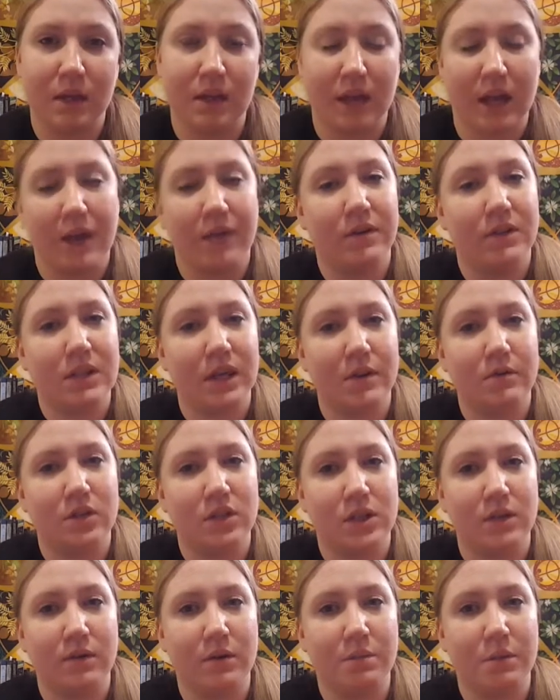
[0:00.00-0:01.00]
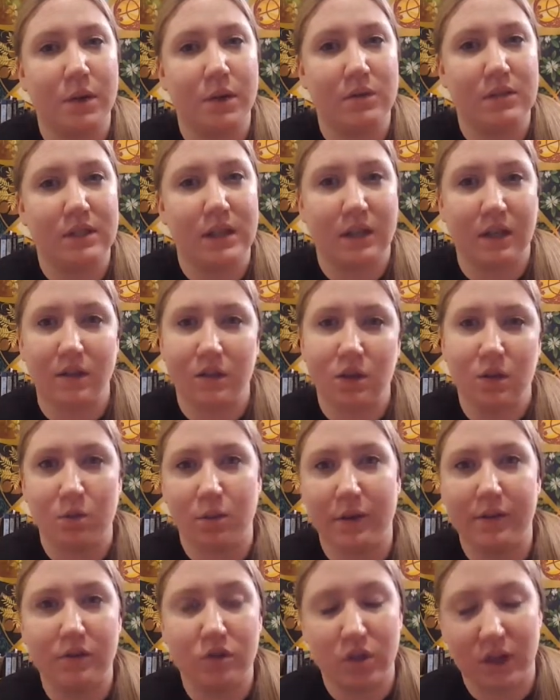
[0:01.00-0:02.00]
Like, every time she would post like a little
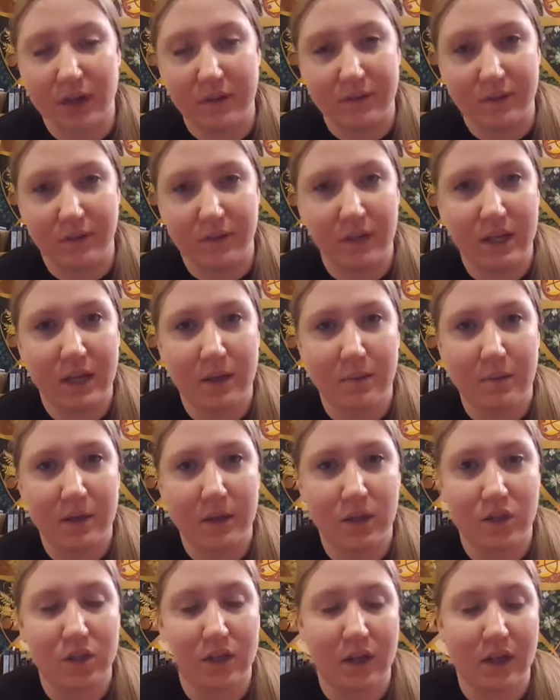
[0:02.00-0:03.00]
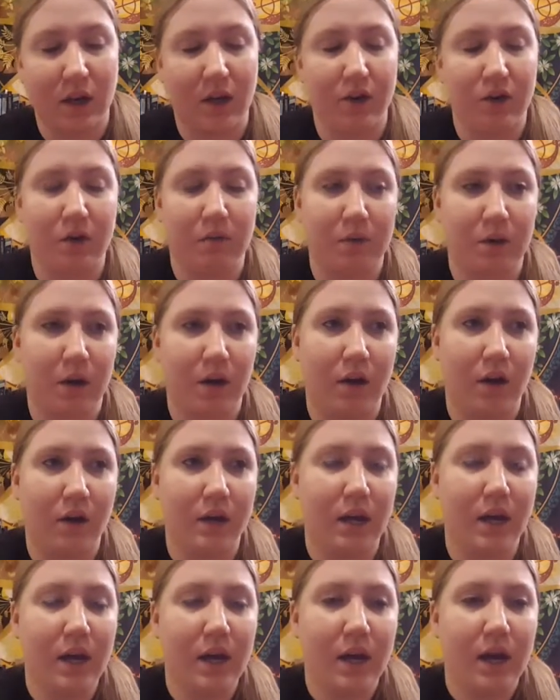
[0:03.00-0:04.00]
rough draft of an image, like on her
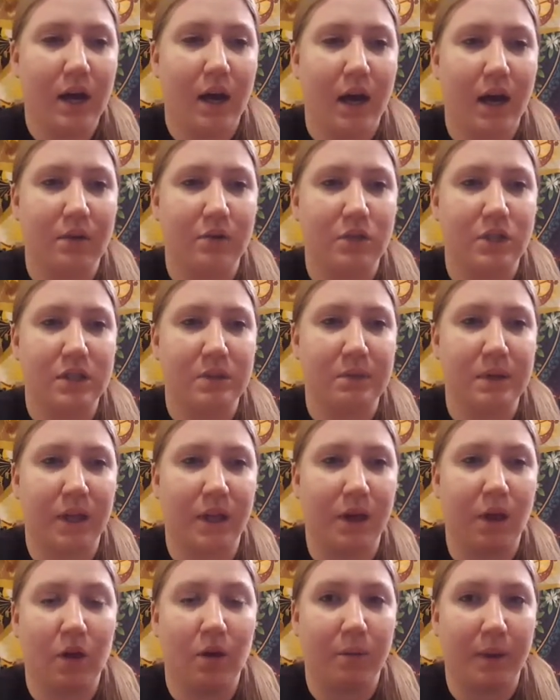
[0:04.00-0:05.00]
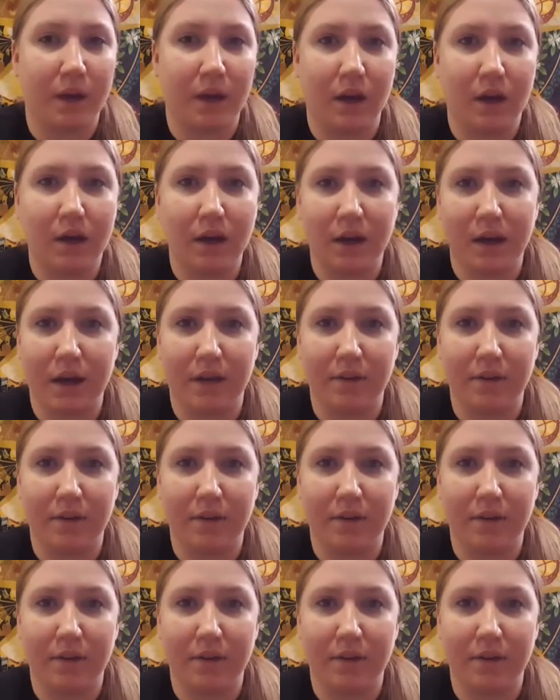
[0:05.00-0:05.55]
blog, I would just be like, oh my God, I